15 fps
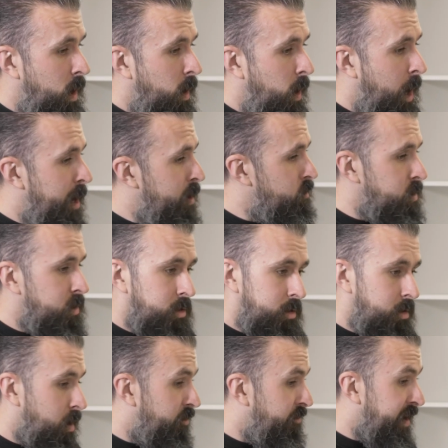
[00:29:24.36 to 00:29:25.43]
it
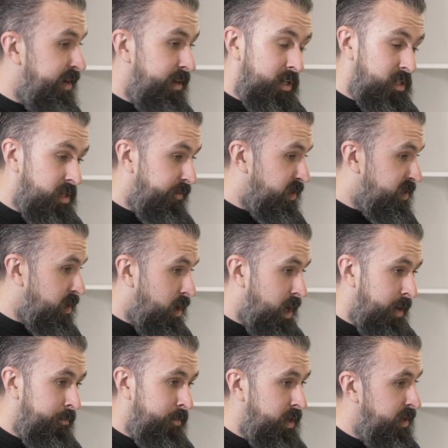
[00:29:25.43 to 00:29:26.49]
was horrendous at the
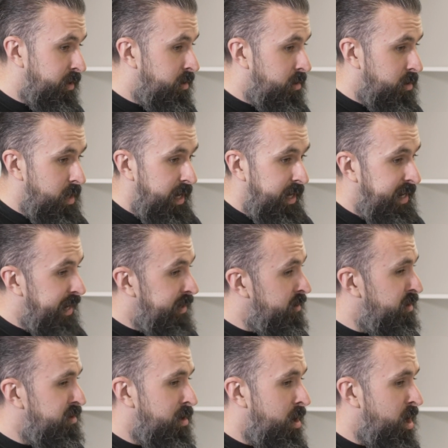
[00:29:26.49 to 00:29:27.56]
time. He'd had
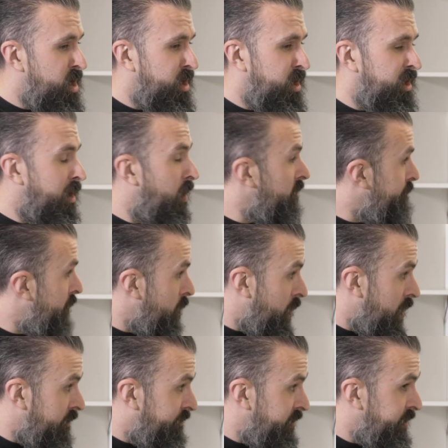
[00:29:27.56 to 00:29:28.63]
a lot of mental
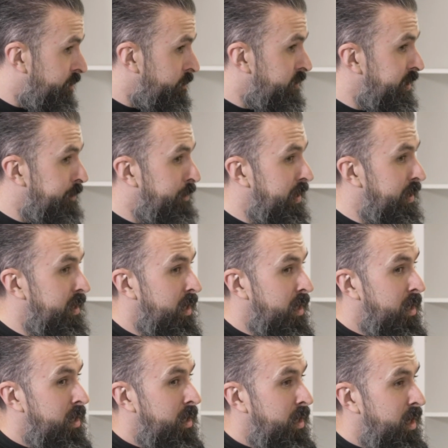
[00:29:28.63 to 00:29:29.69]
health issues. He'd been
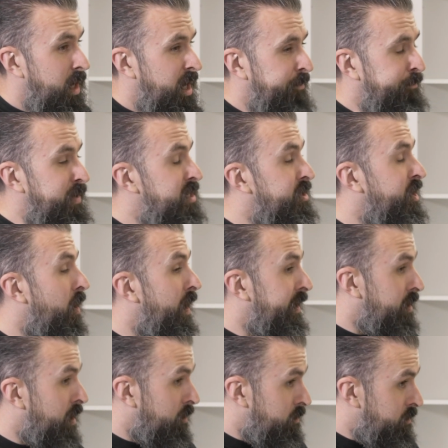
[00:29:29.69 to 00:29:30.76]

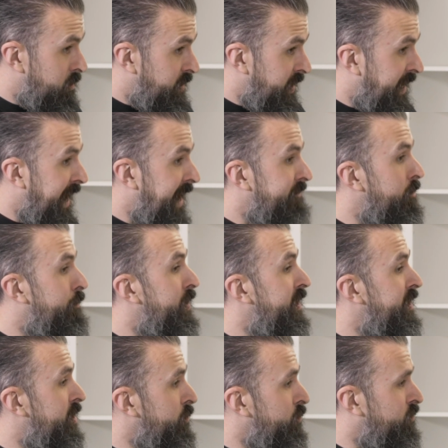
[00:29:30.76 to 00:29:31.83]
misdiagnosed, in our
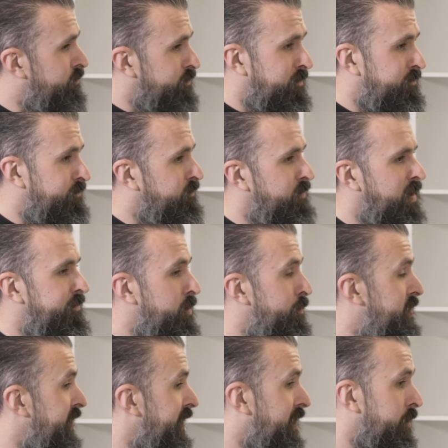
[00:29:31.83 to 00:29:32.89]
opinion, with the
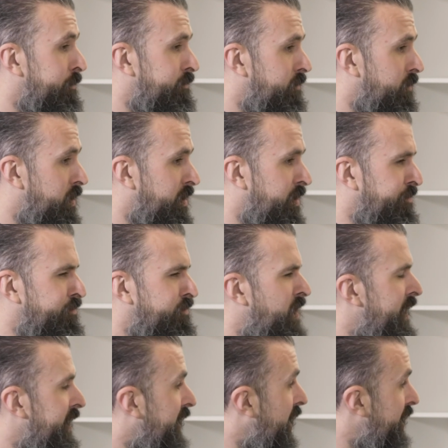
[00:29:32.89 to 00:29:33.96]
particular
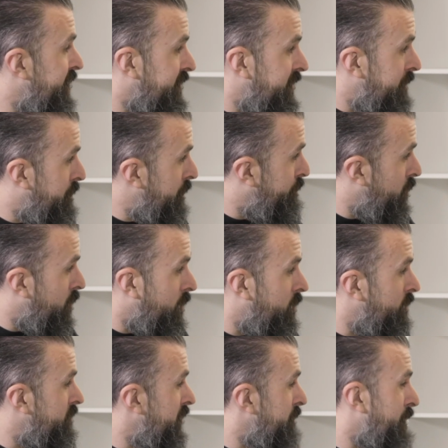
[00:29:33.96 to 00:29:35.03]
medication he'd been put
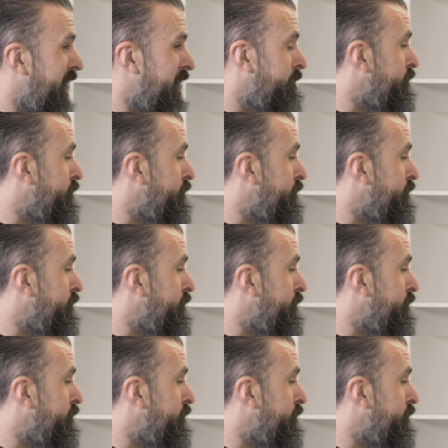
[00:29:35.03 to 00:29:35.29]
on. It made him